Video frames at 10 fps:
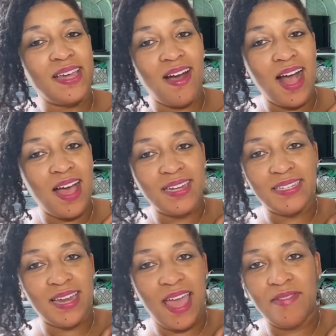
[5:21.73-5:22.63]
Now, I
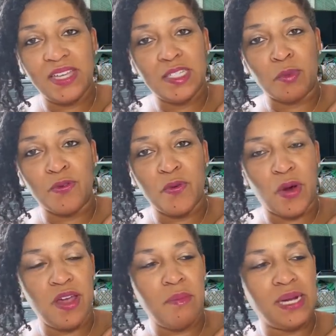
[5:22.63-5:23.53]
didn't have these
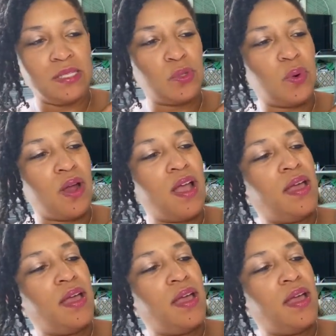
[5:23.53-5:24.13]
before in my store.